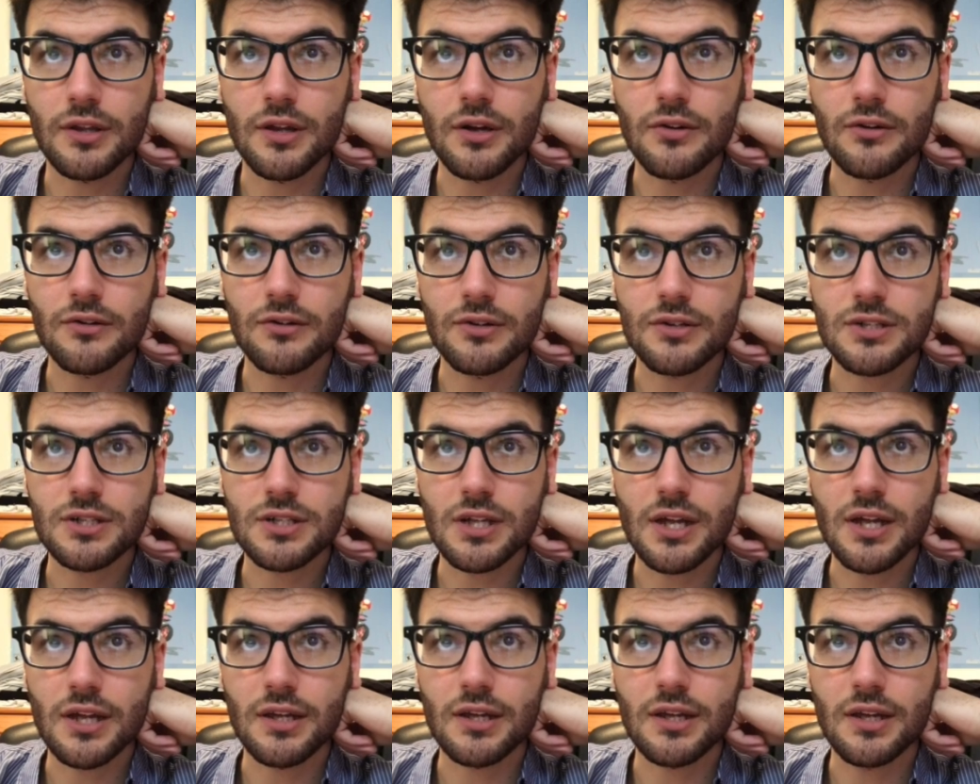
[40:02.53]
there, it looks
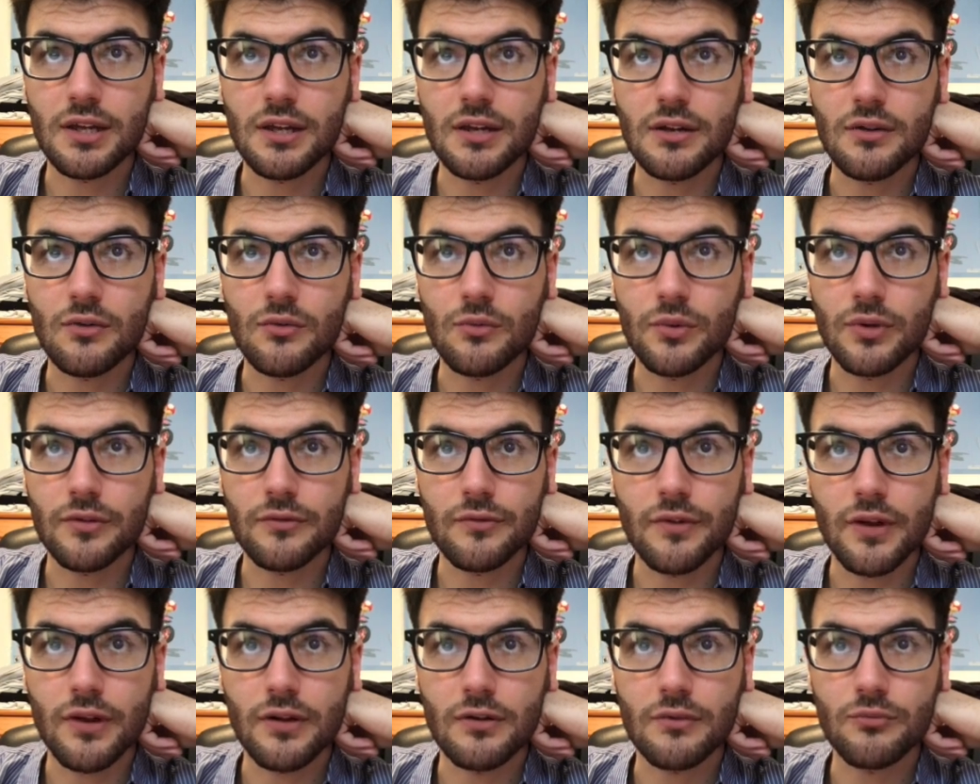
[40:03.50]
like, and we
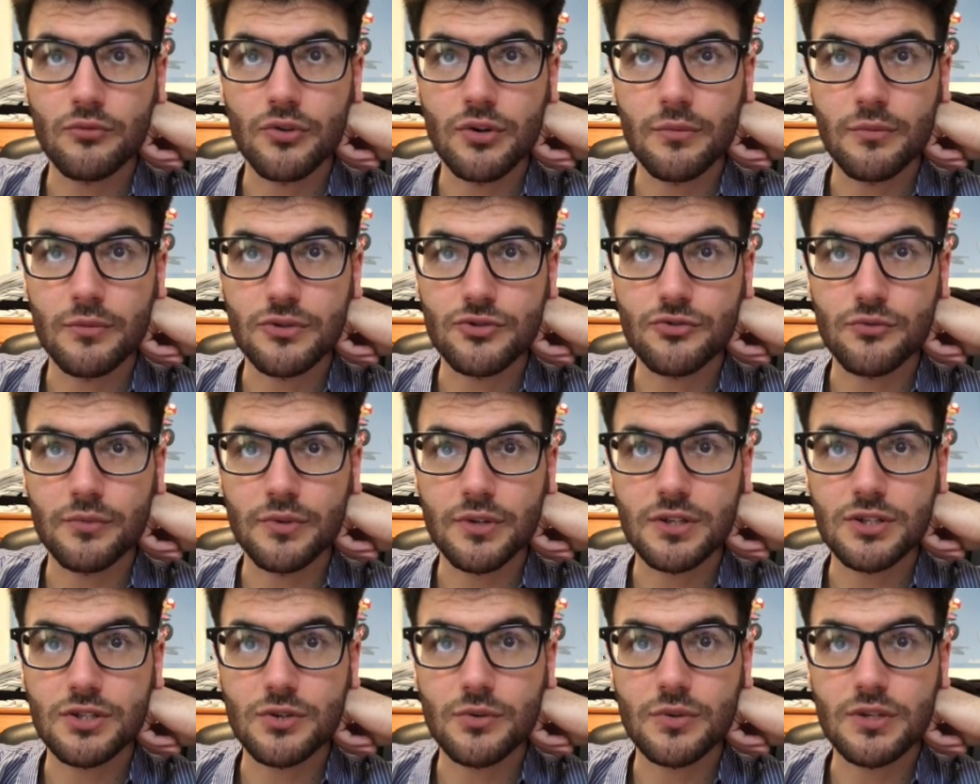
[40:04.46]
fail pretty miserably.
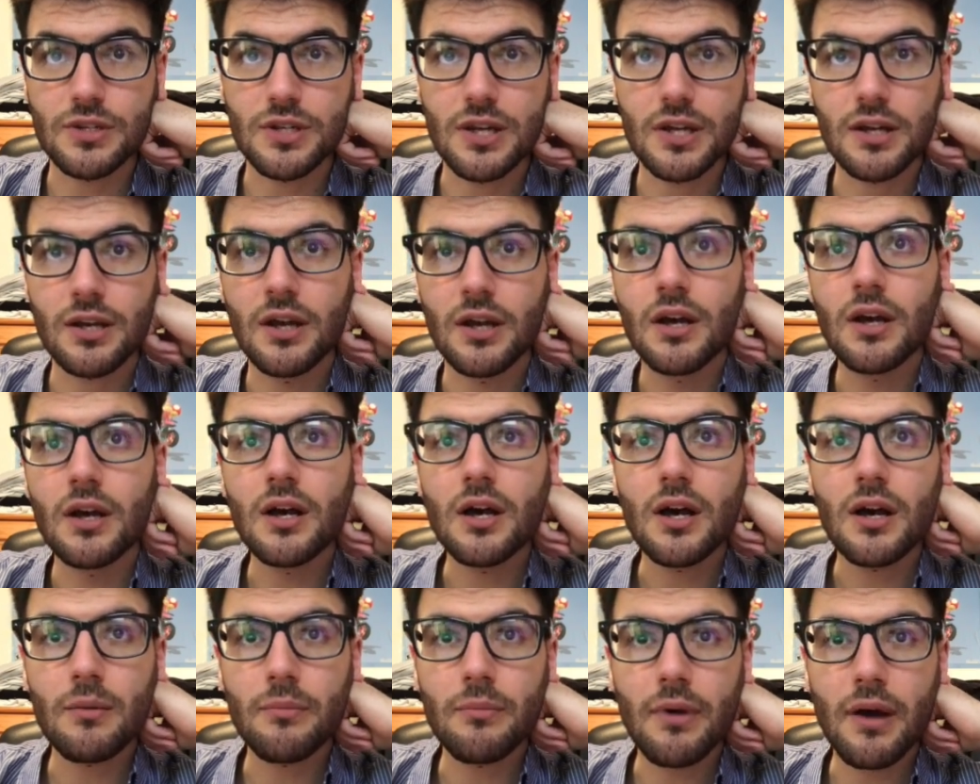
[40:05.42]
So we take
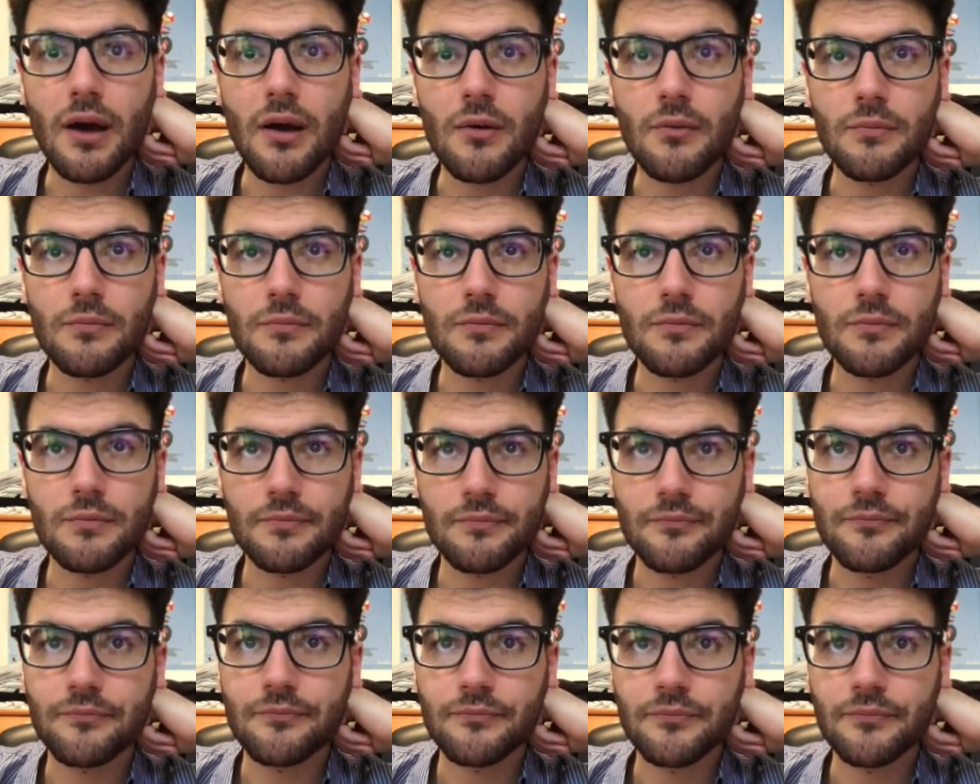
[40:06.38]
about
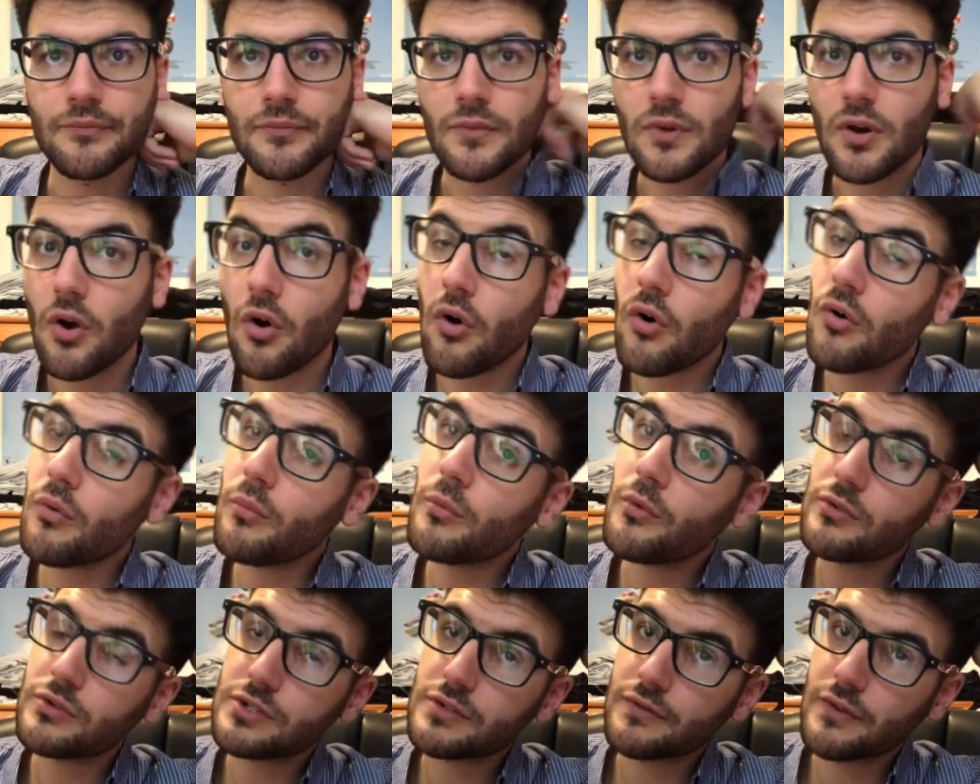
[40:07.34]

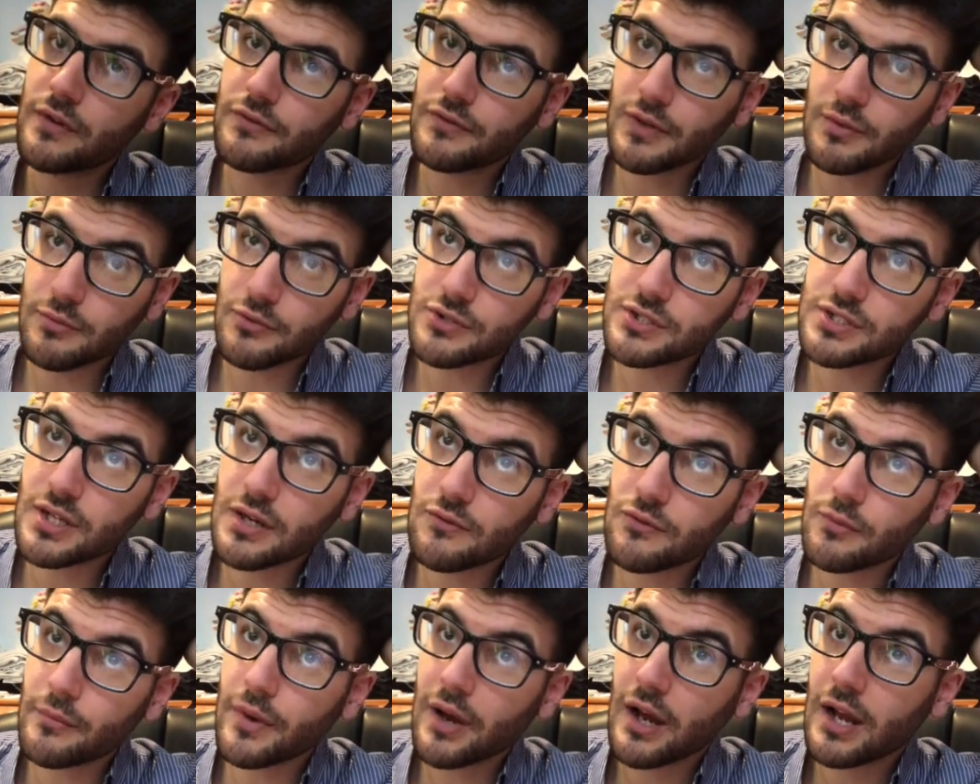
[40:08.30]
almost 50%
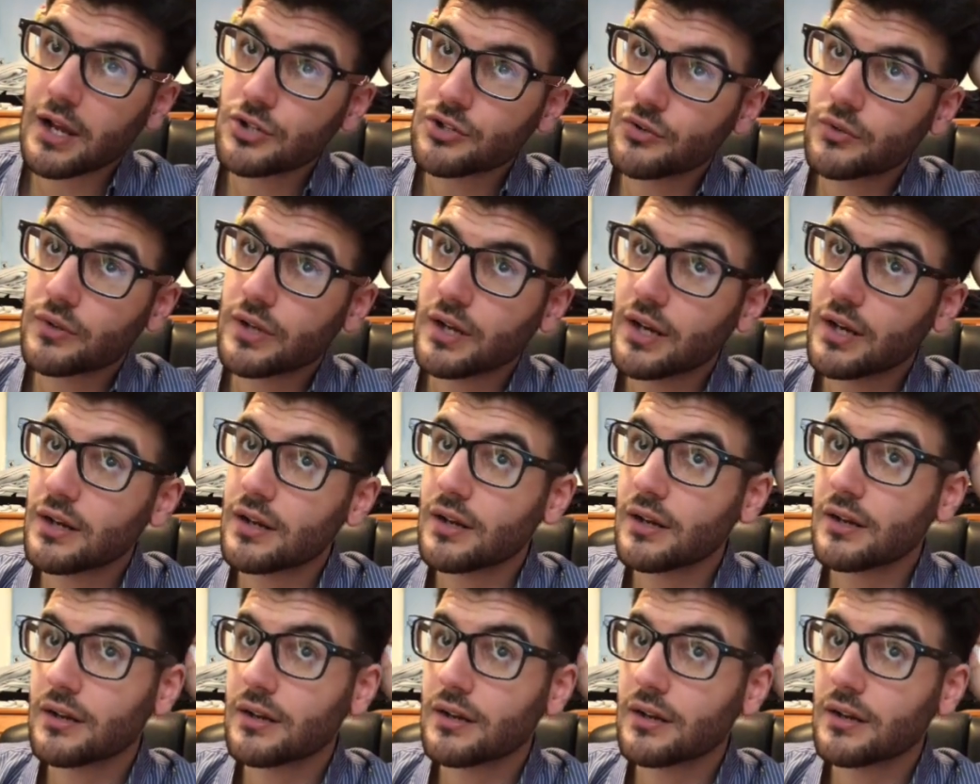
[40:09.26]
from a Hydro Cannon.